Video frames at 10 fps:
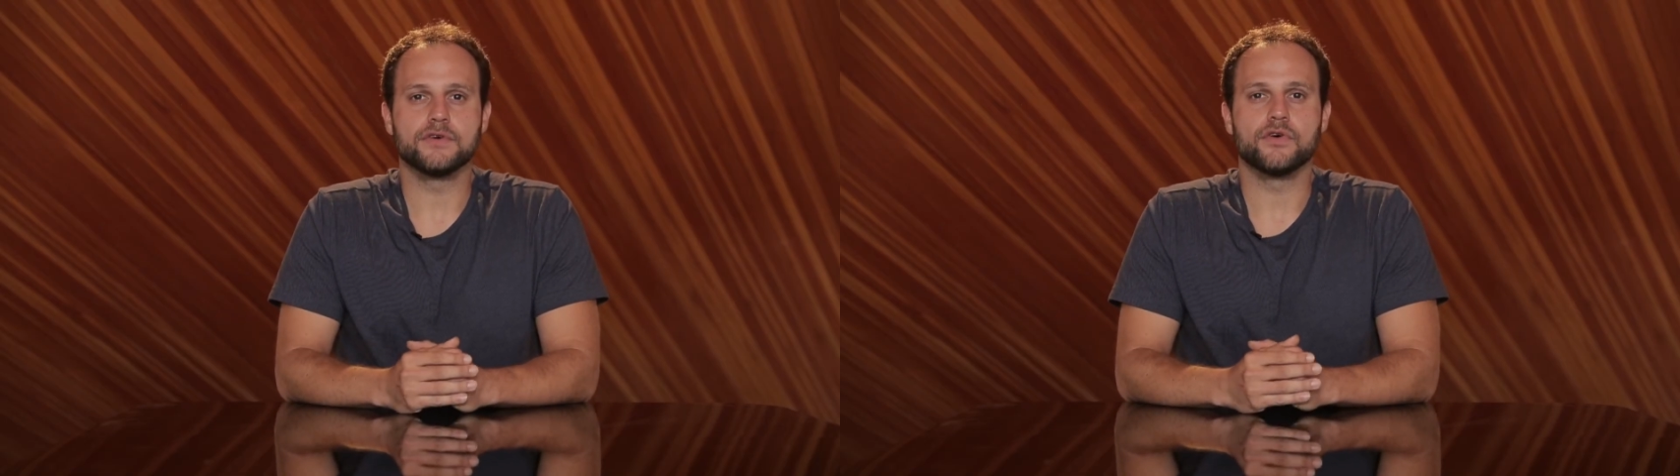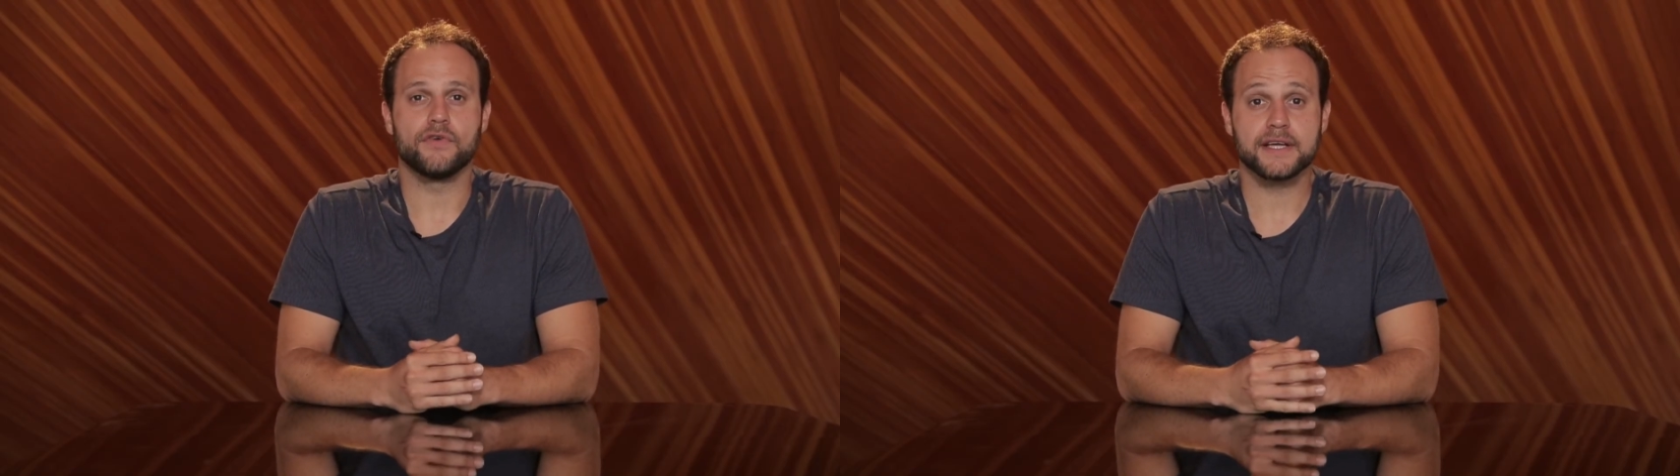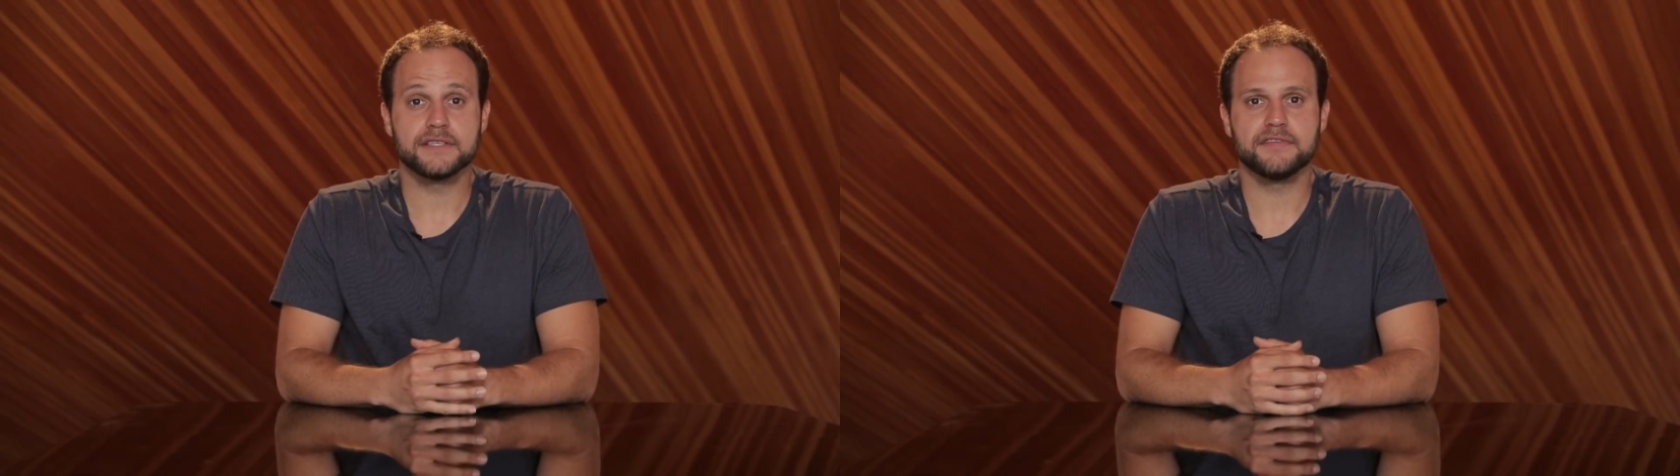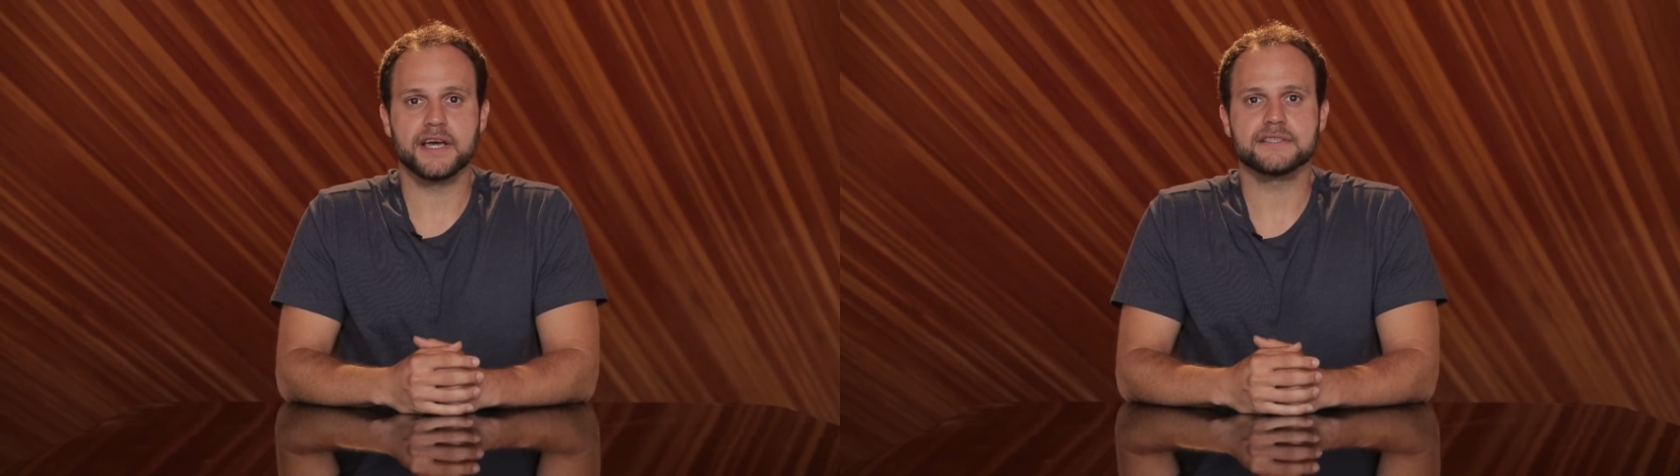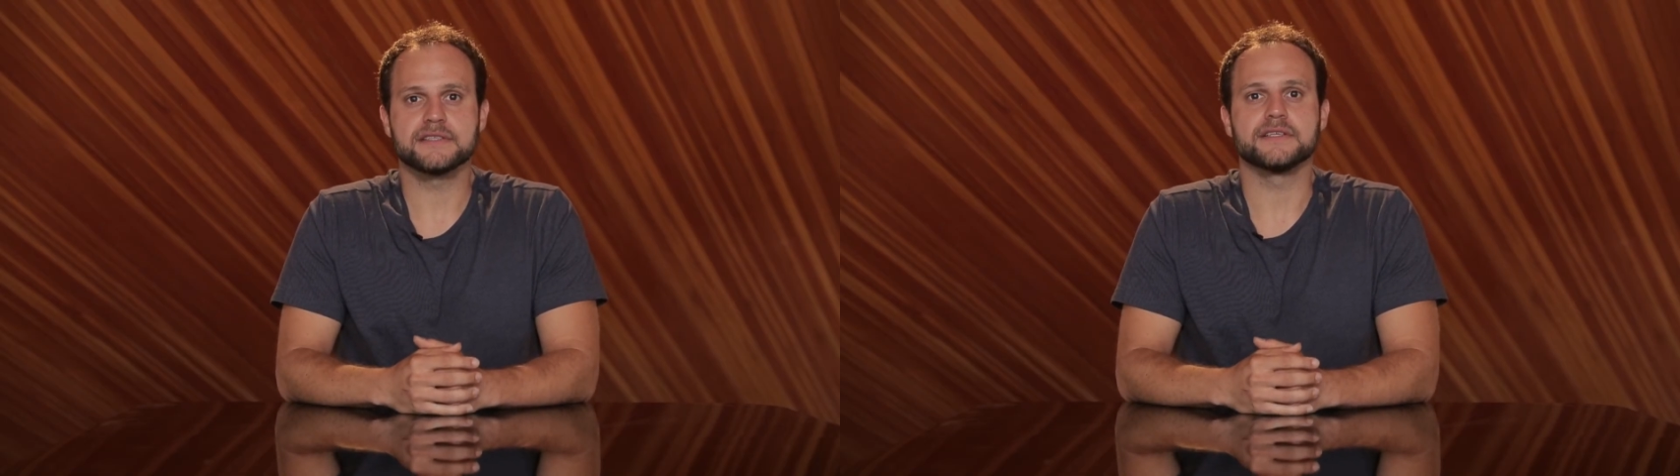corrective
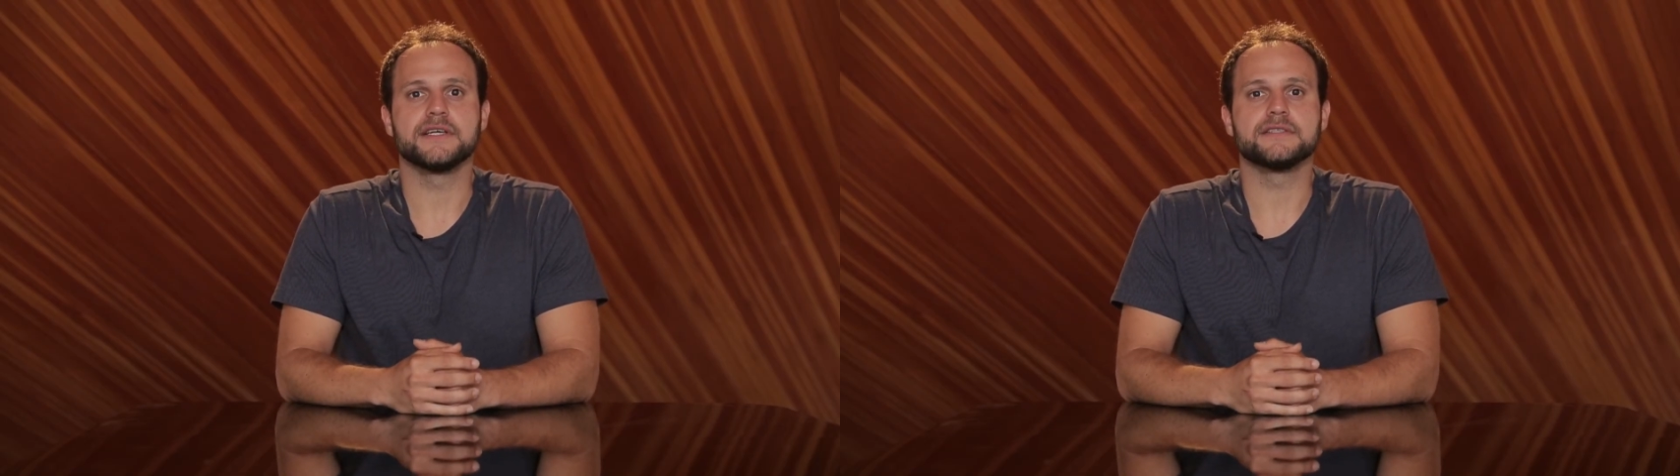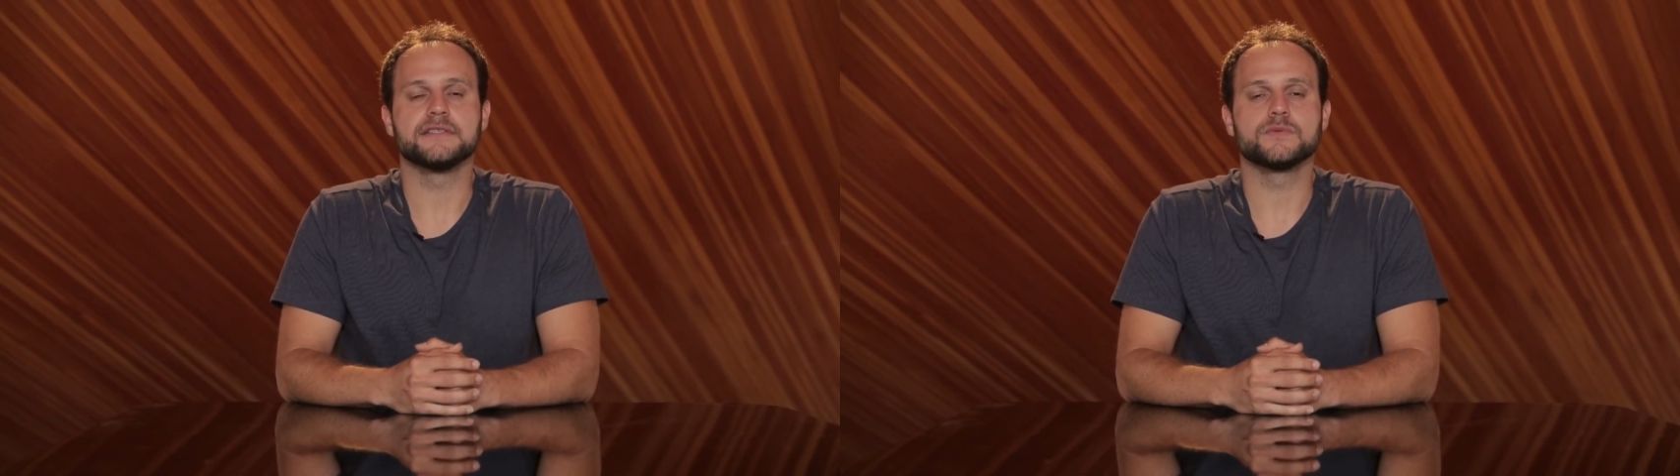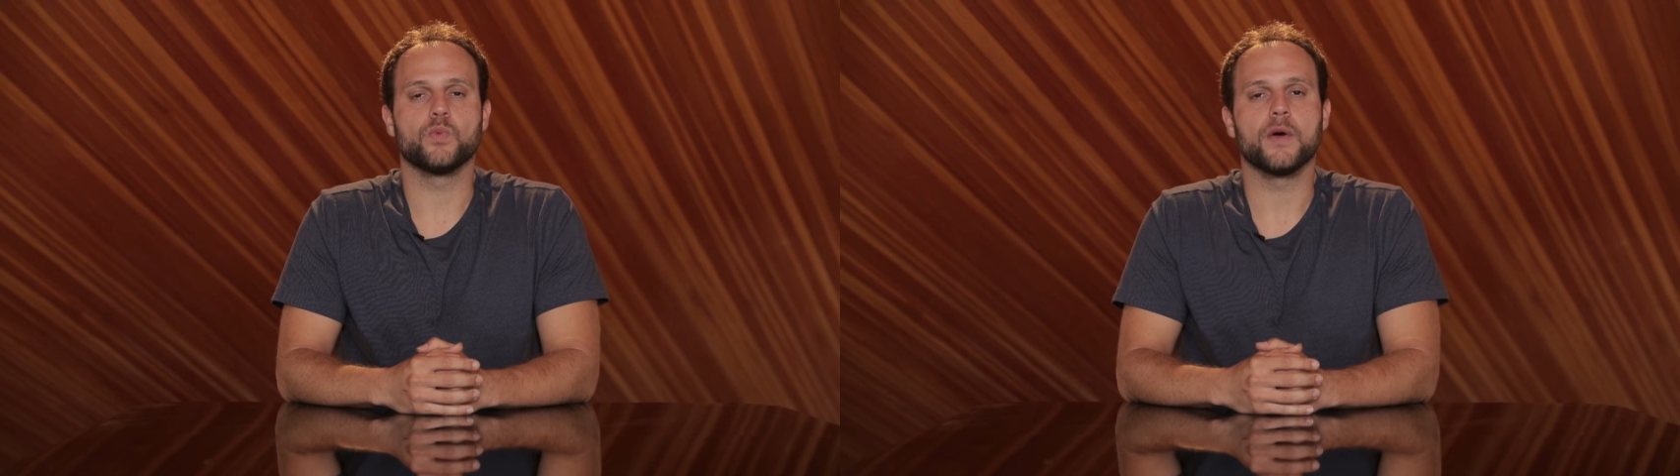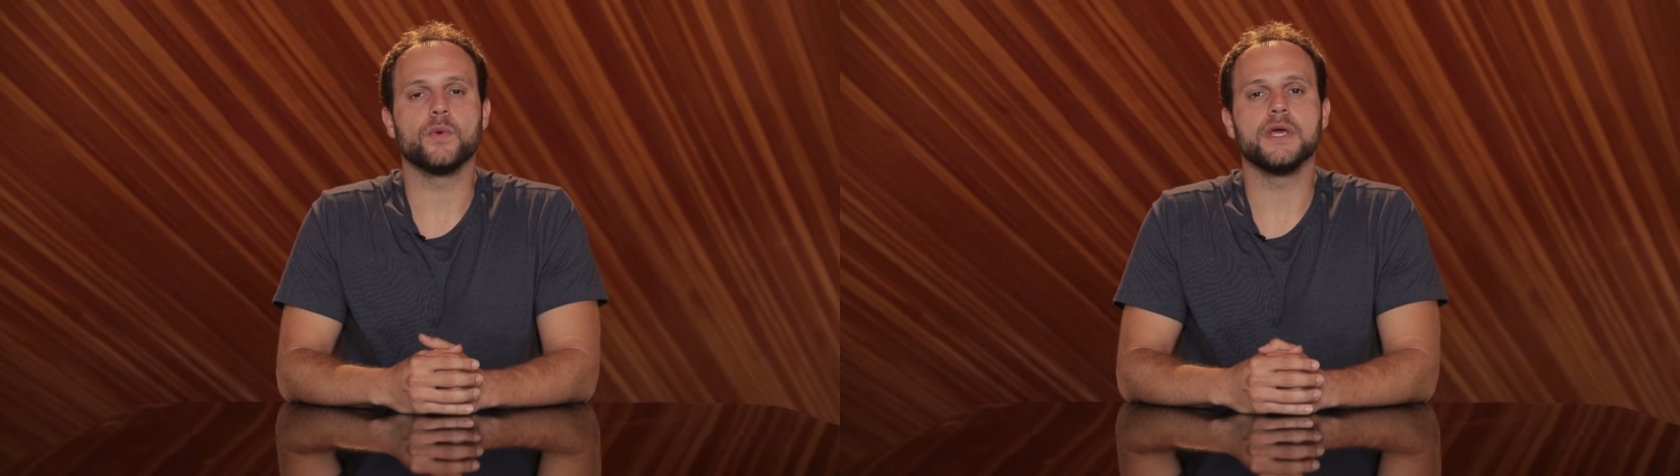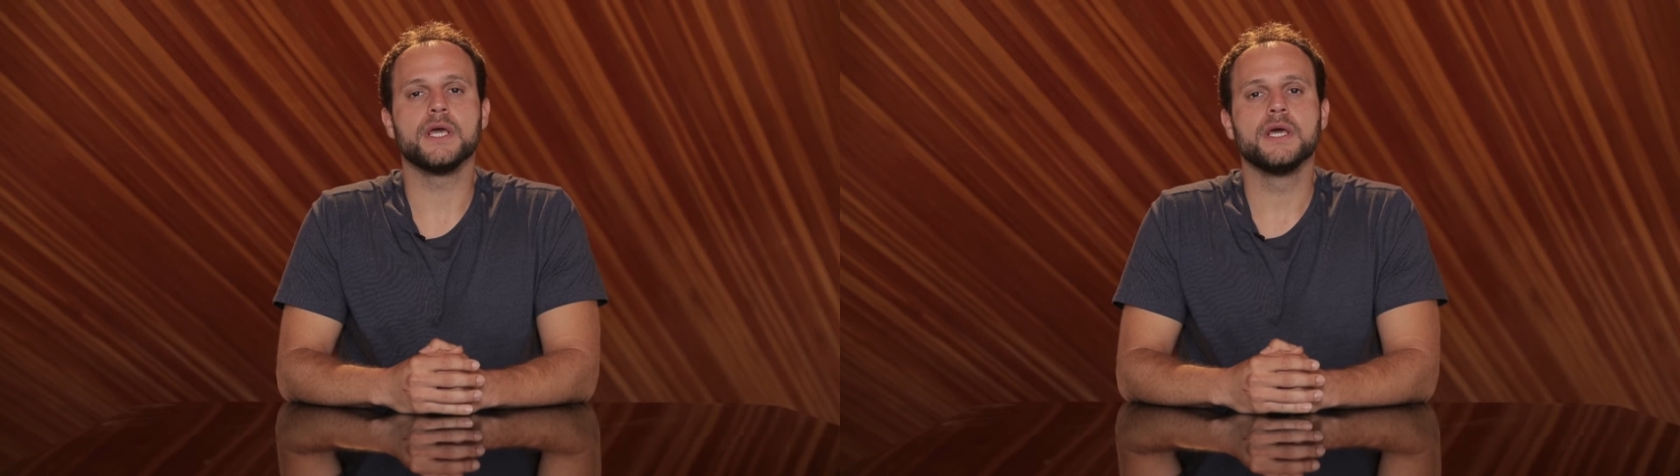exercises where
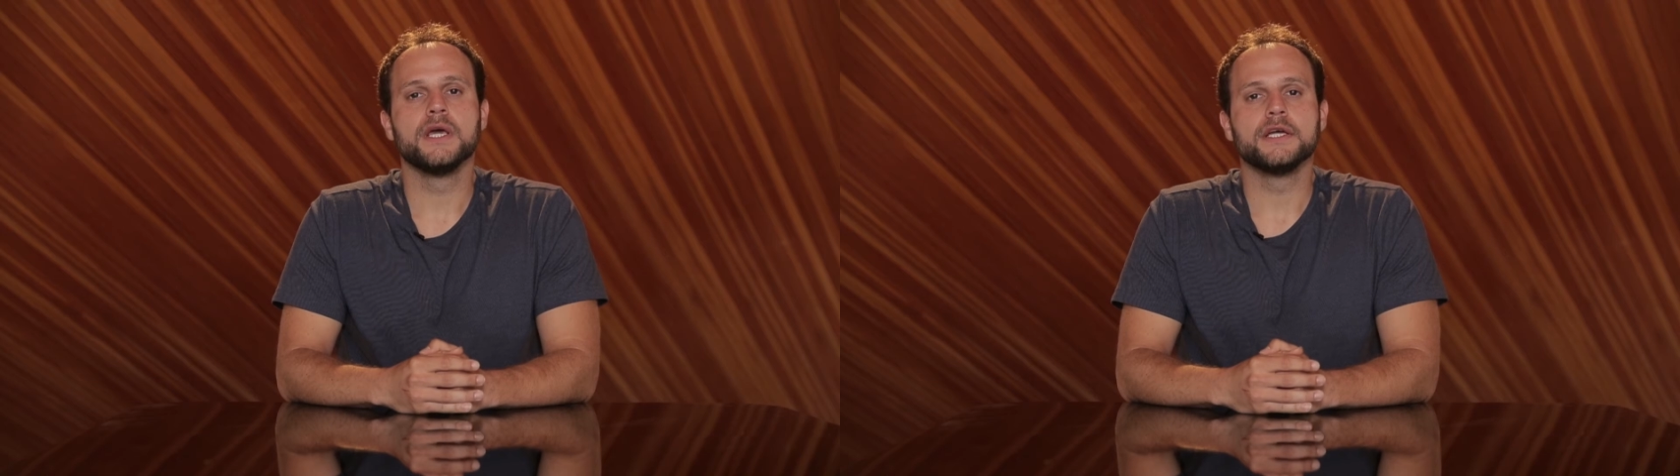we